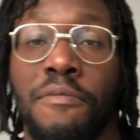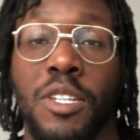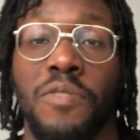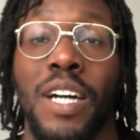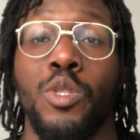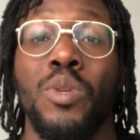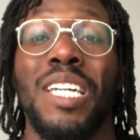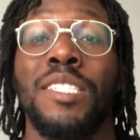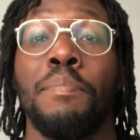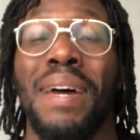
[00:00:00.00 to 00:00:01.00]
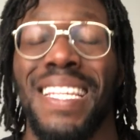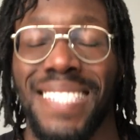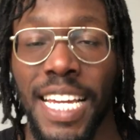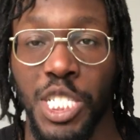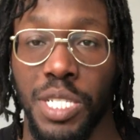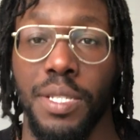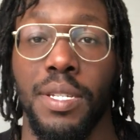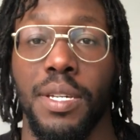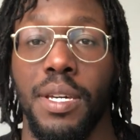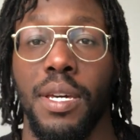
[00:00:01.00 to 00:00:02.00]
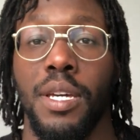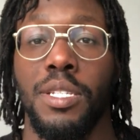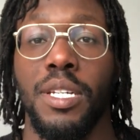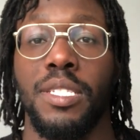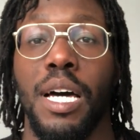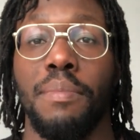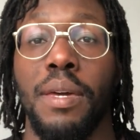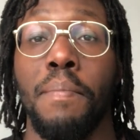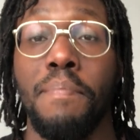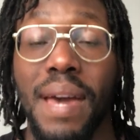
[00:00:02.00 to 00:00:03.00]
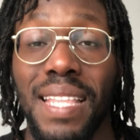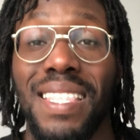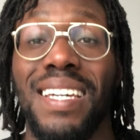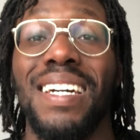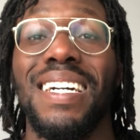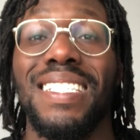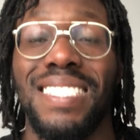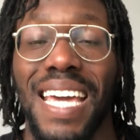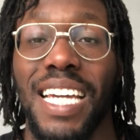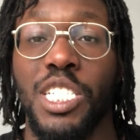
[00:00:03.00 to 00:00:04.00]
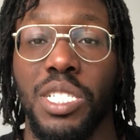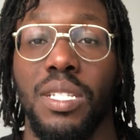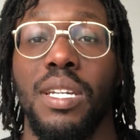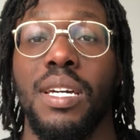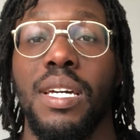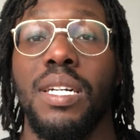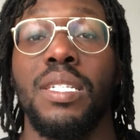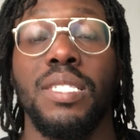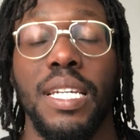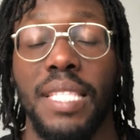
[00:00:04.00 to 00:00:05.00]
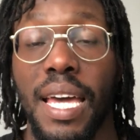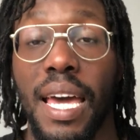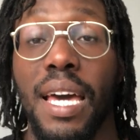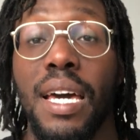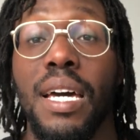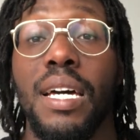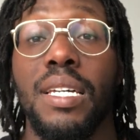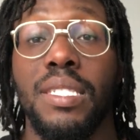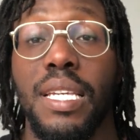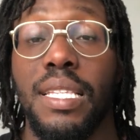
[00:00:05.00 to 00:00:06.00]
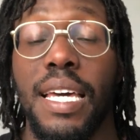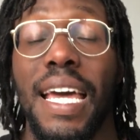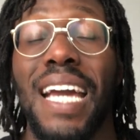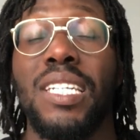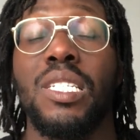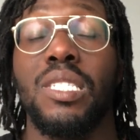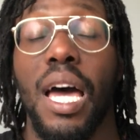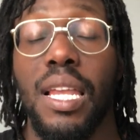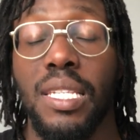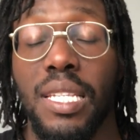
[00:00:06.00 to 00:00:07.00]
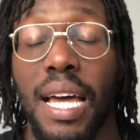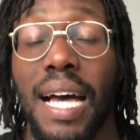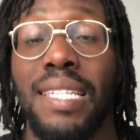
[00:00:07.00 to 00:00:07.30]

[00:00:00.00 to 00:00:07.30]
First thing I do is meditation. Do you understand me? Meditation. Sit there in silence and that.